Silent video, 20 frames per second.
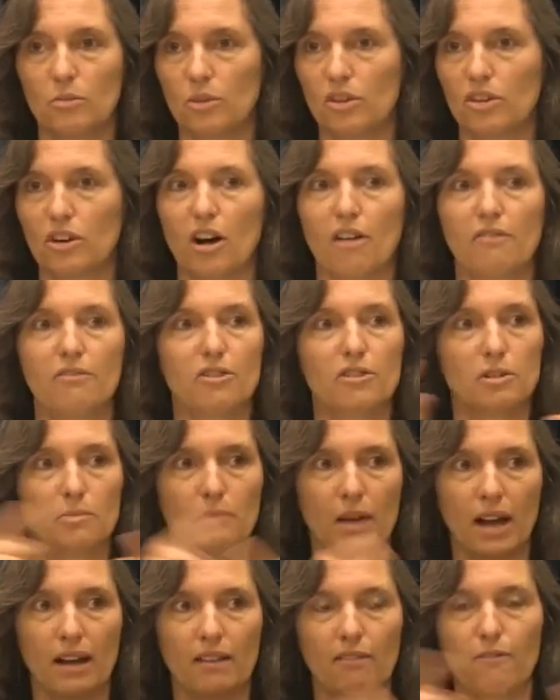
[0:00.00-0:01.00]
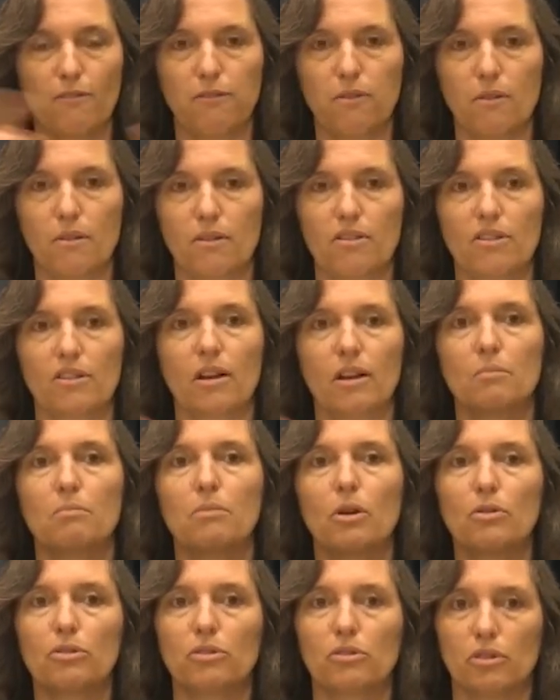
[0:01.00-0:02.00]
with offers back and forth on
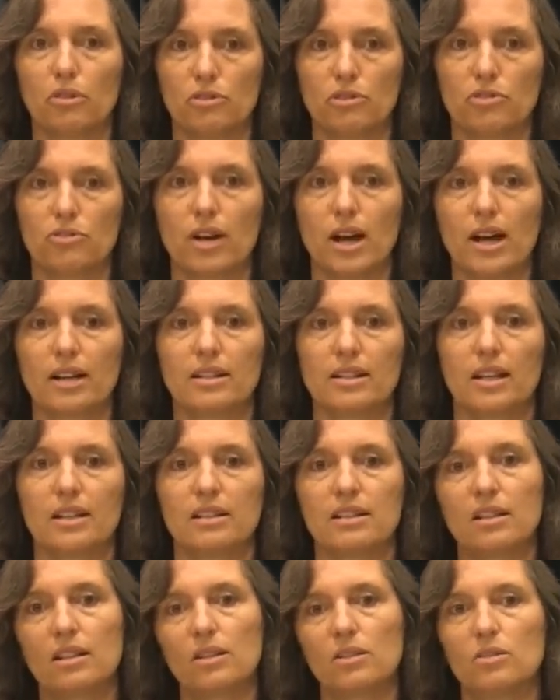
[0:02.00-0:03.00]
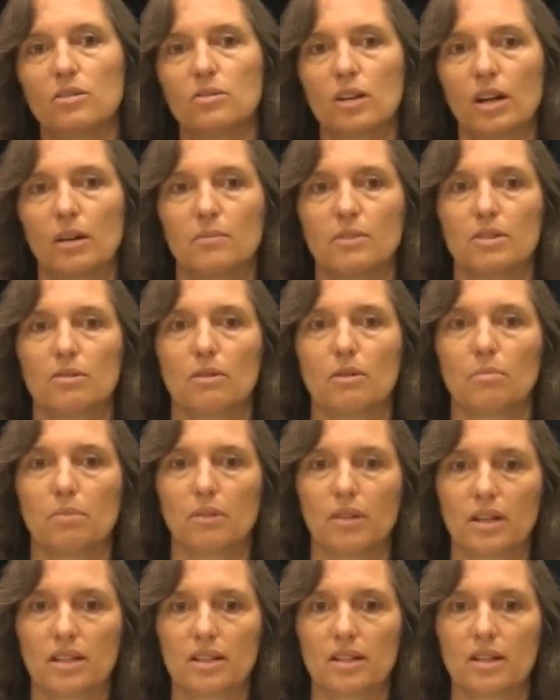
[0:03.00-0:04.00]
both of those tracks until you come to a
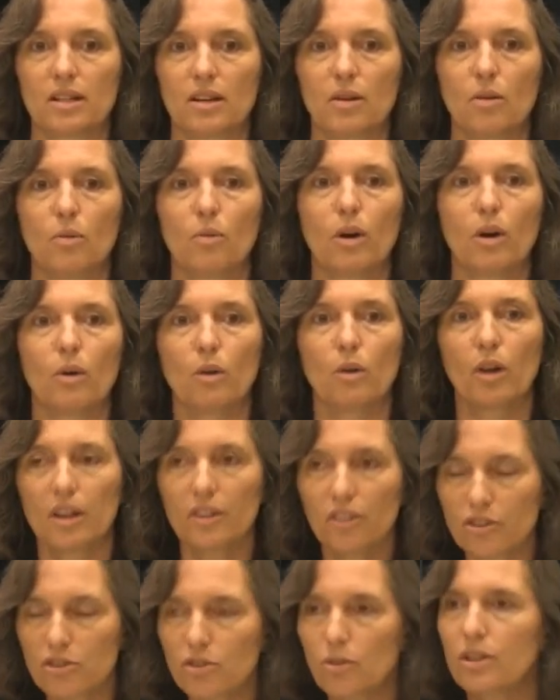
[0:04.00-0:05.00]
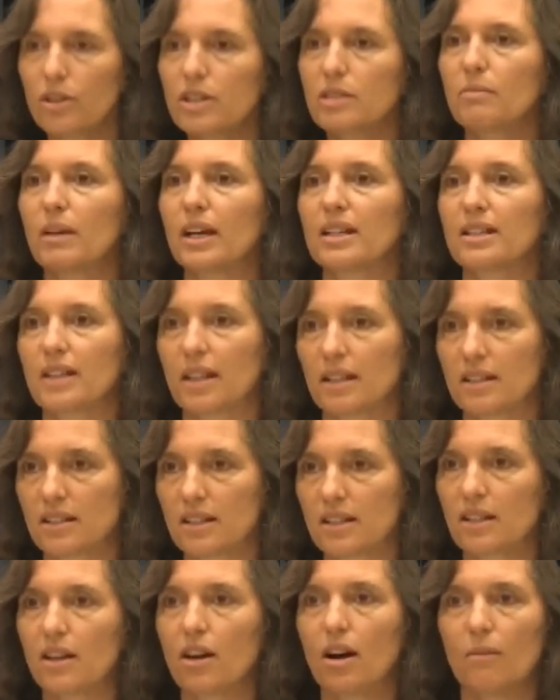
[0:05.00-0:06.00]
place where the choice makes sense
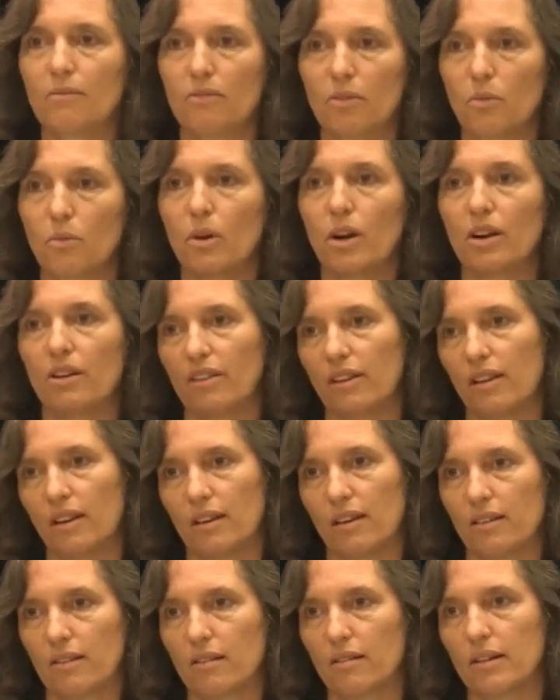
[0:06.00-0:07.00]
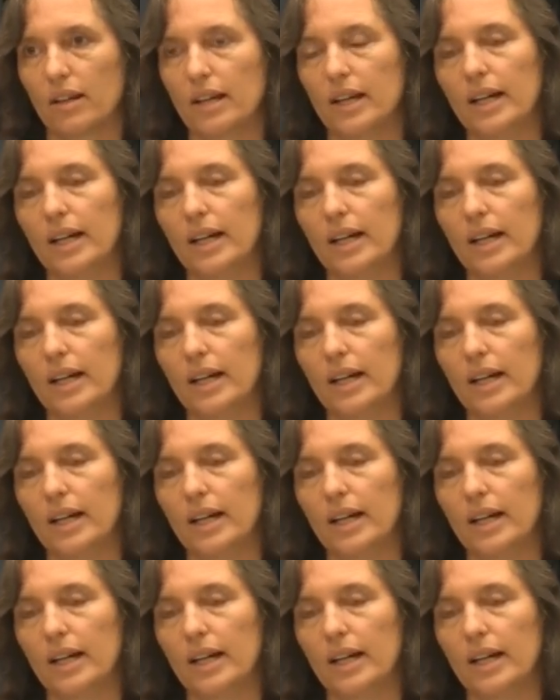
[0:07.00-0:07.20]
to opt for one or the other.